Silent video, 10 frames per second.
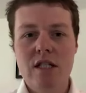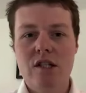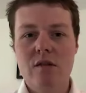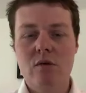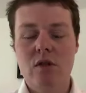
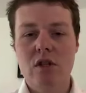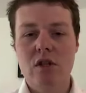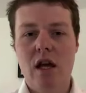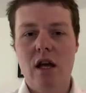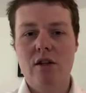She was
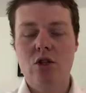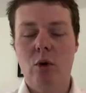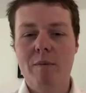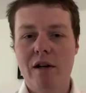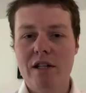
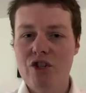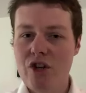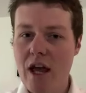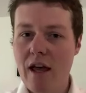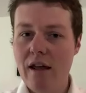Tory party
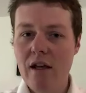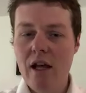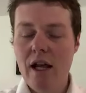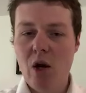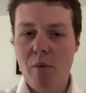chair
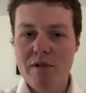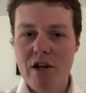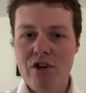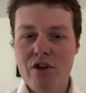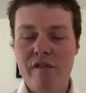in
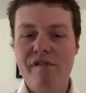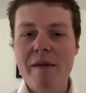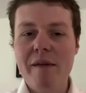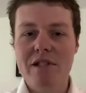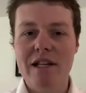opposition,
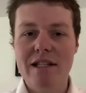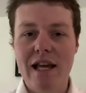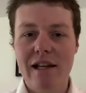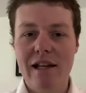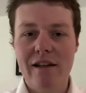famously
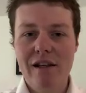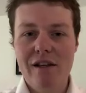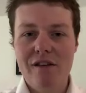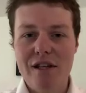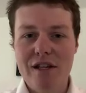telling
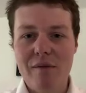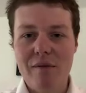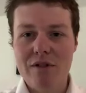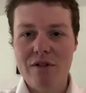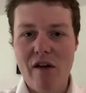the
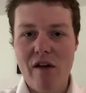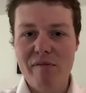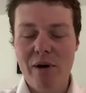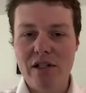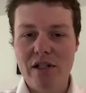Conservative
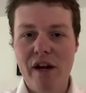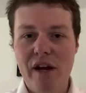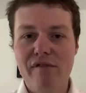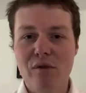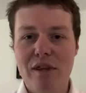Party
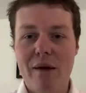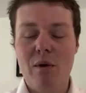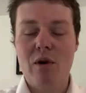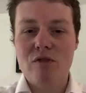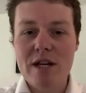faithful that they
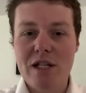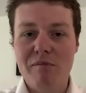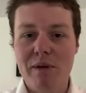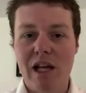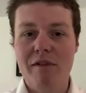were at risk
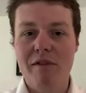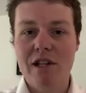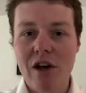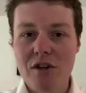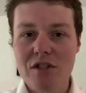of becoming the
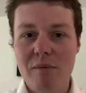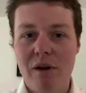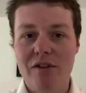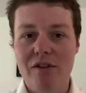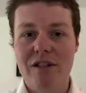nasty
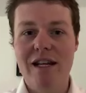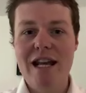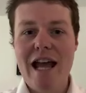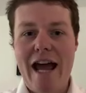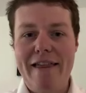party
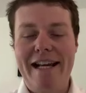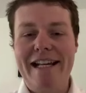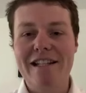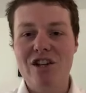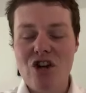and they
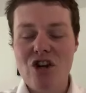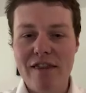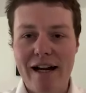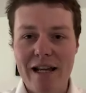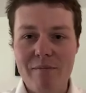needed to shed
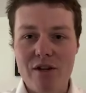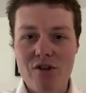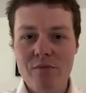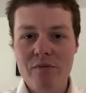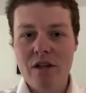that
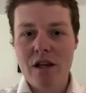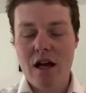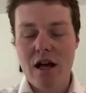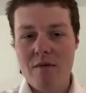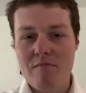image
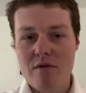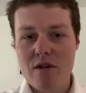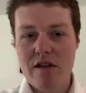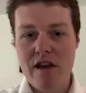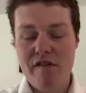
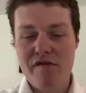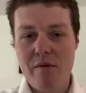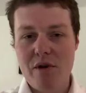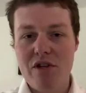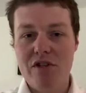if they
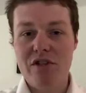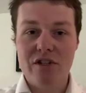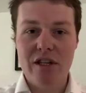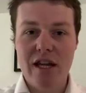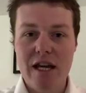were to
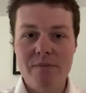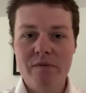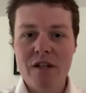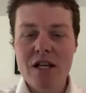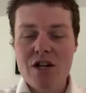succeed.
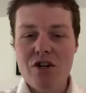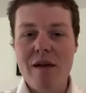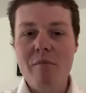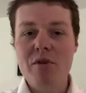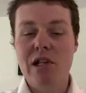She
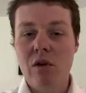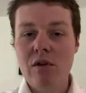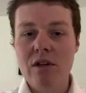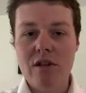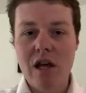then was the
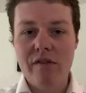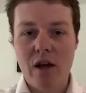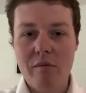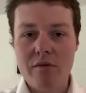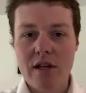longest serving
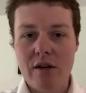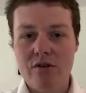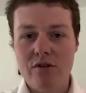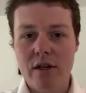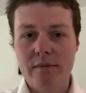Home
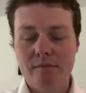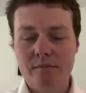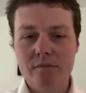Secretary,